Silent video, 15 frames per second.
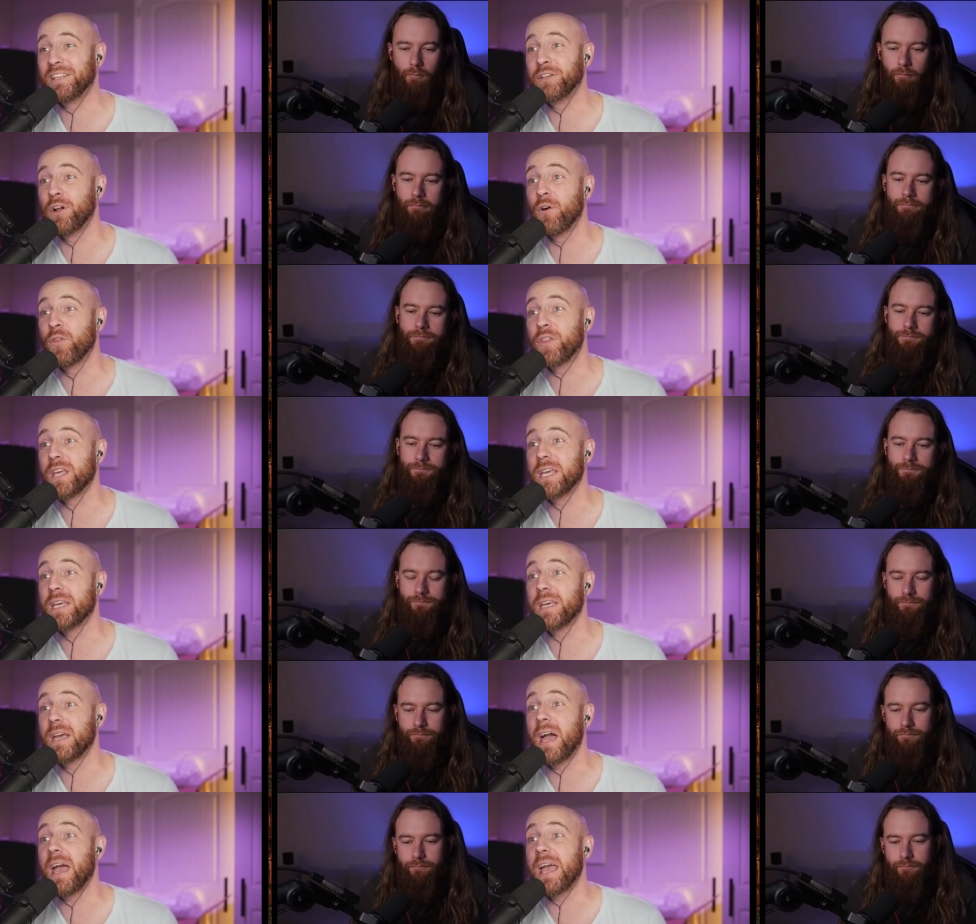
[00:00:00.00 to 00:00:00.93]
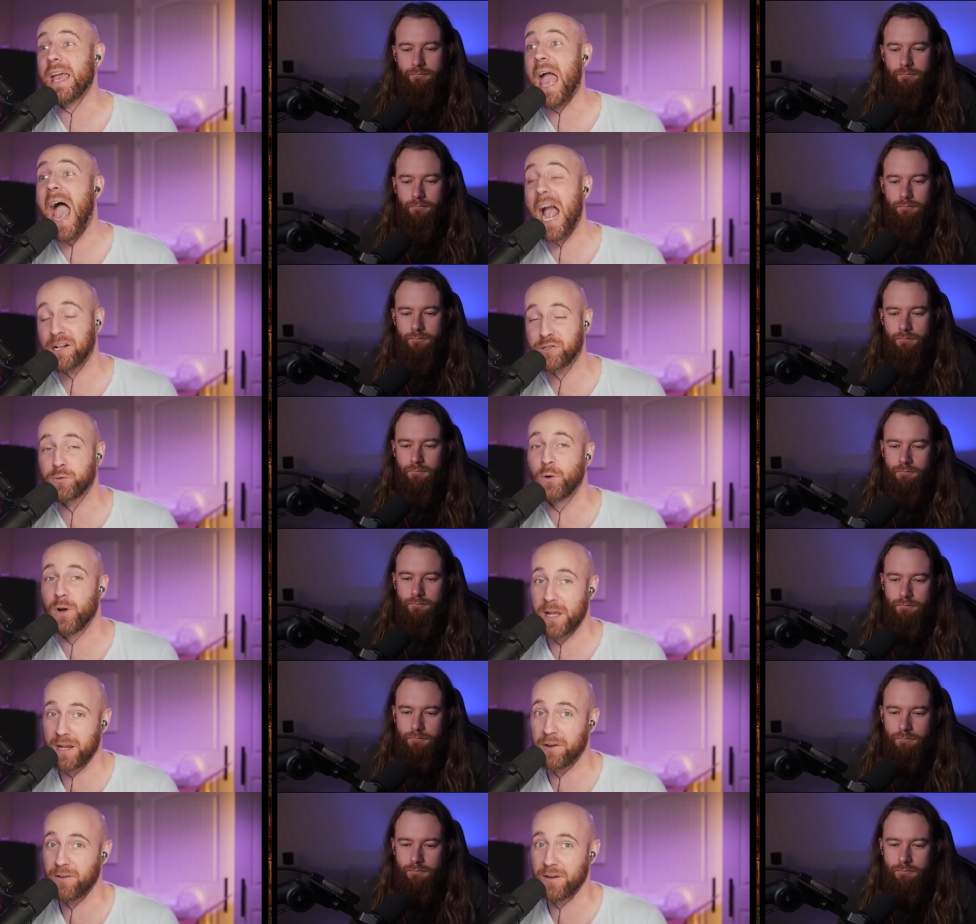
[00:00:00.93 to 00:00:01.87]
Speaker 1: you know the actual
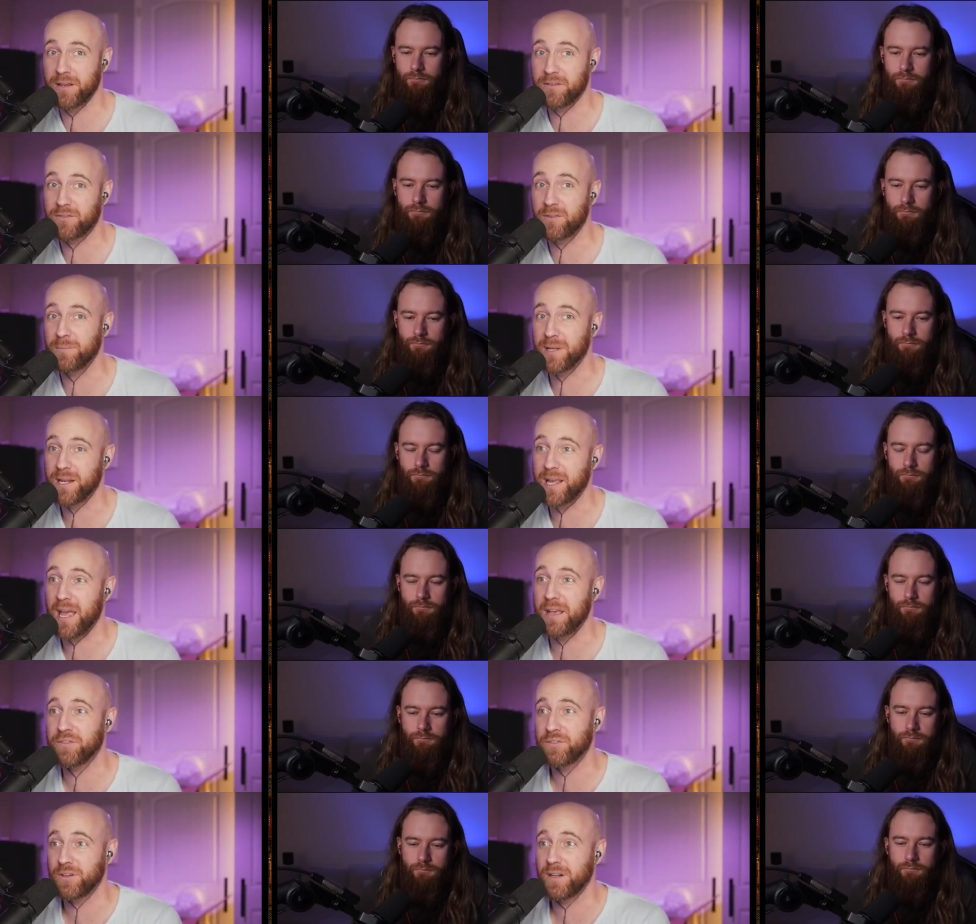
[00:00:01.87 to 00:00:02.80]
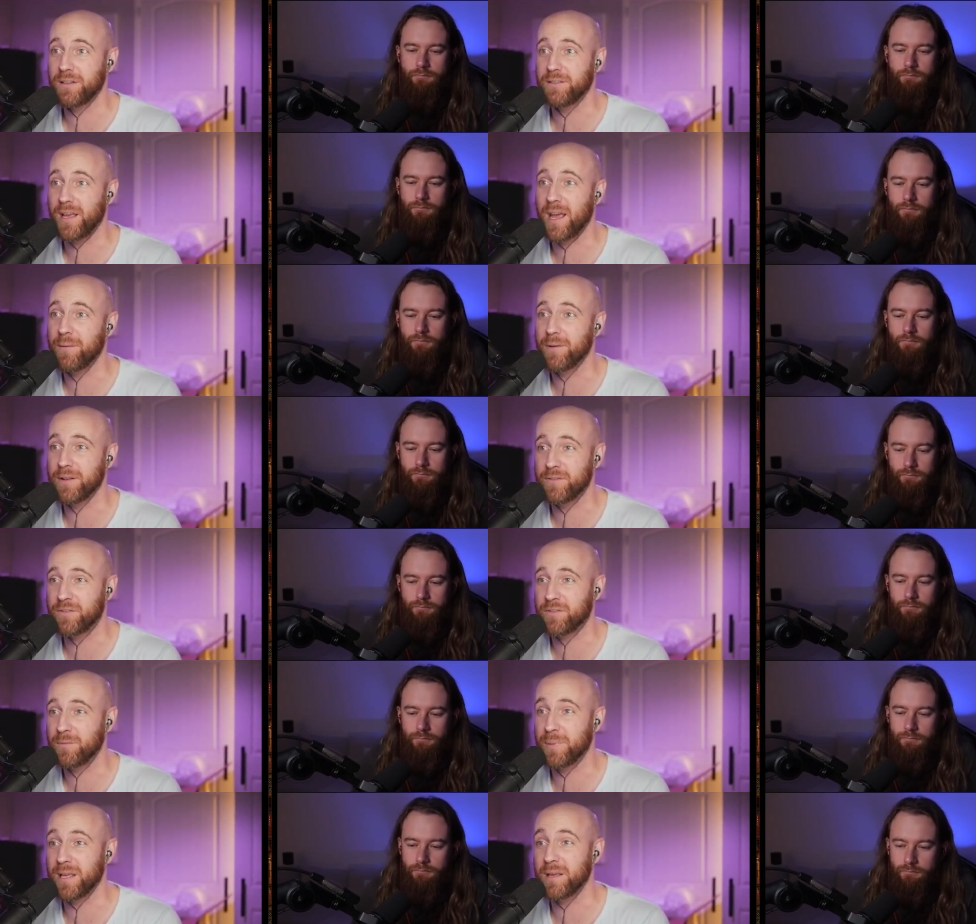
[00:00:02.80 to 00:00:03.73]
increase to mitigation and
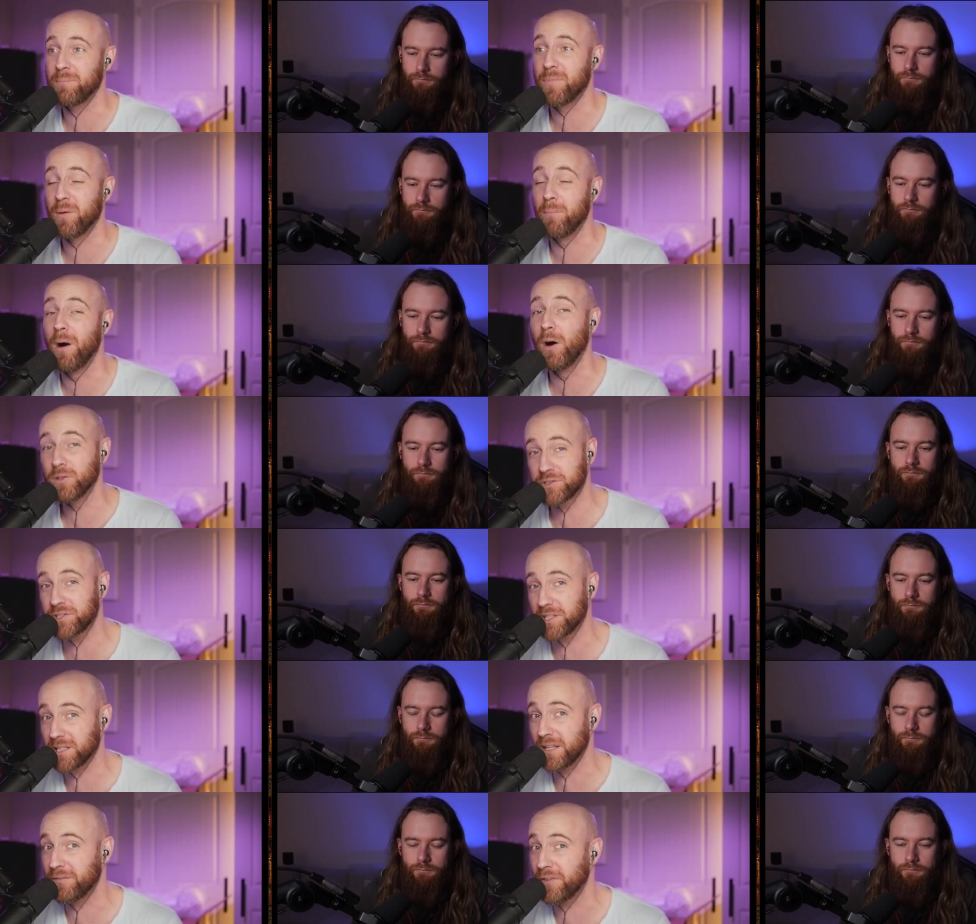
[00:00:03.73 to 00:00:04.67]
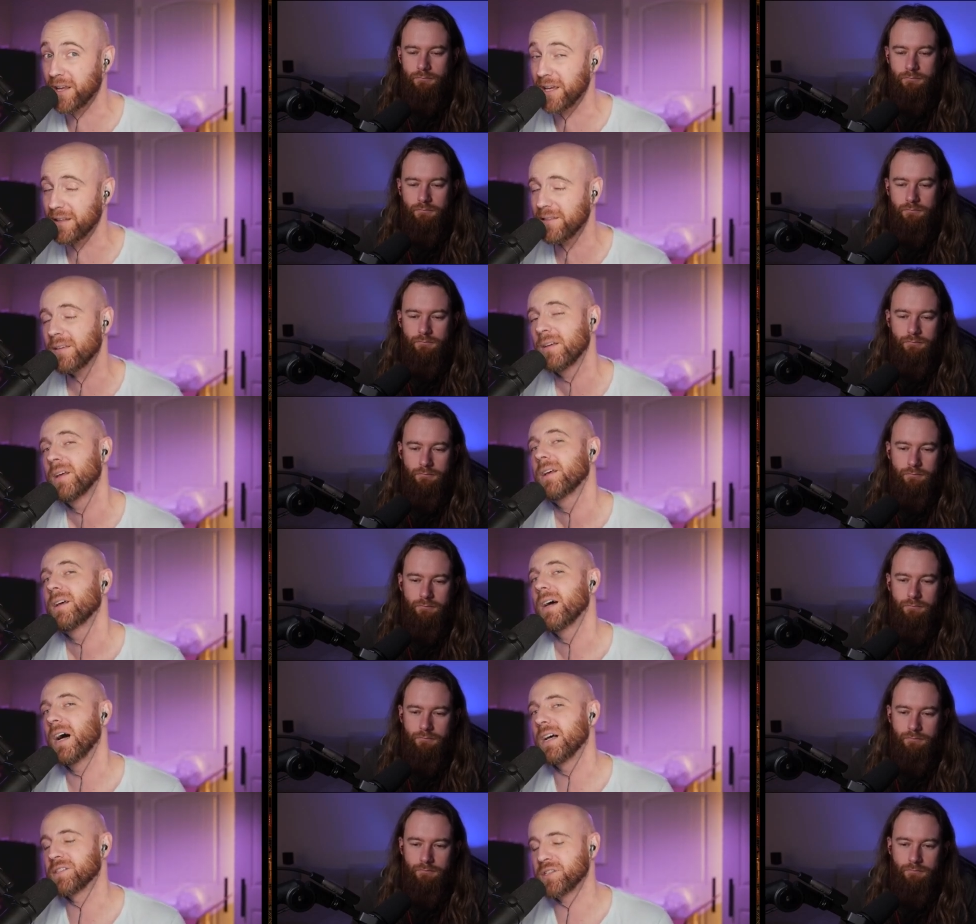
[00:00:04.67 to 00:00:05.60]
damage to be the most significant.
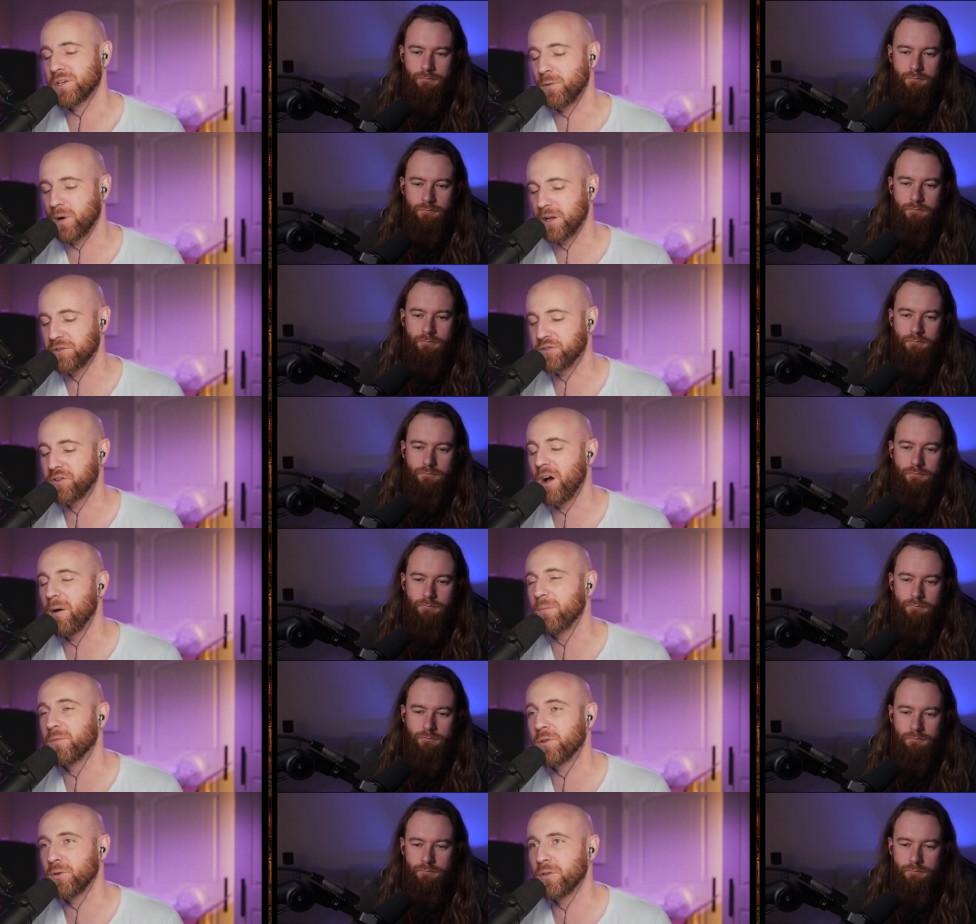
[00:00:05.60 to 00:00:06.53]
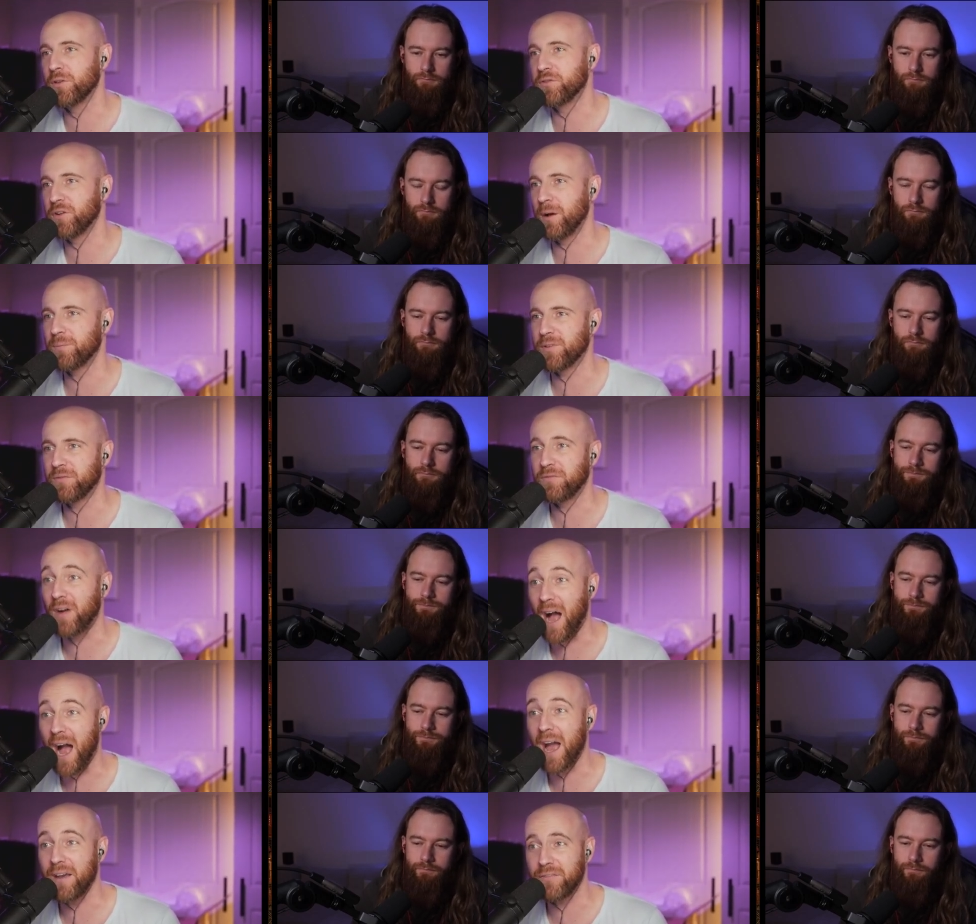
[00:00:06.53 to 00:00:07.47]
Uh, so you want to jump, do the jumps of
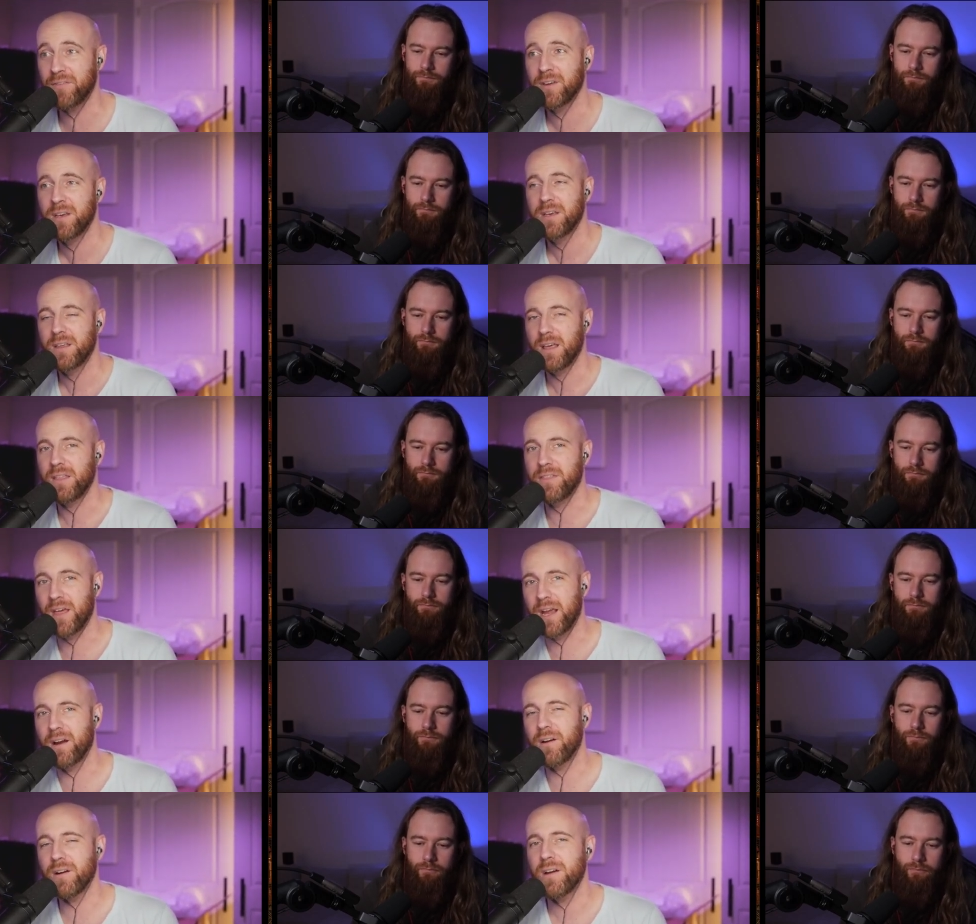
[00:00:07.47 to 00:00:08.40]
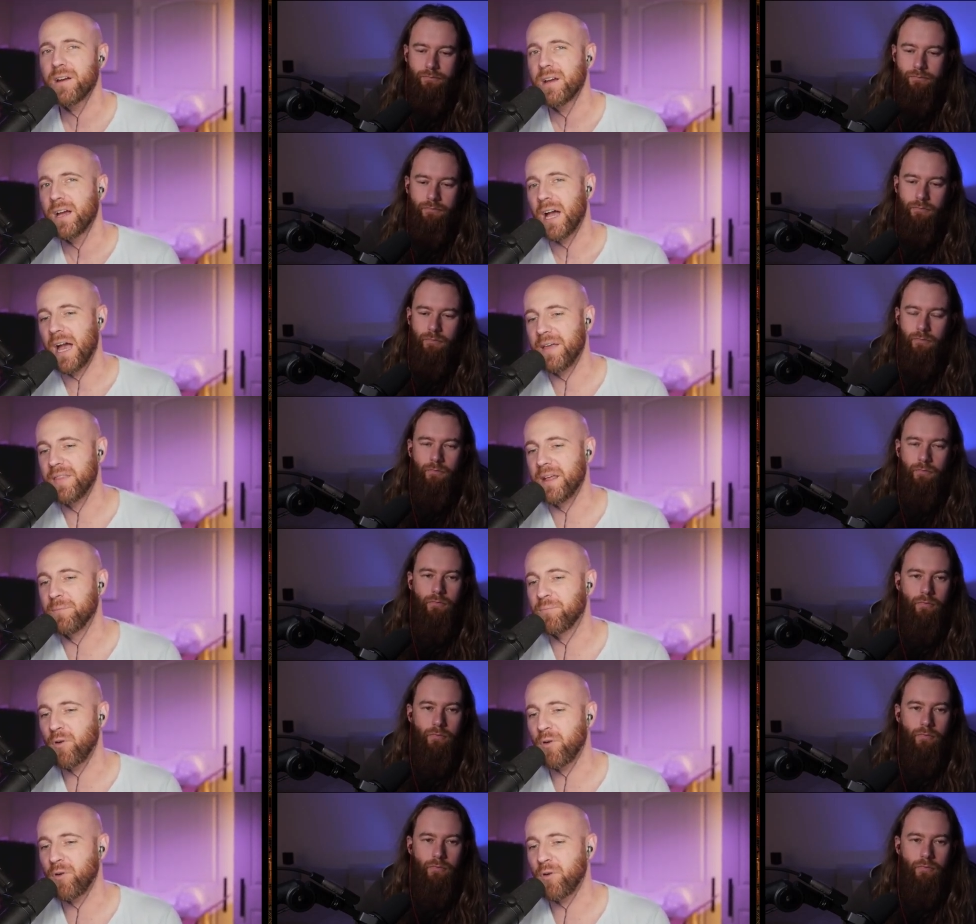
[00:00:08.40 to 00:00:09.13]
five there, and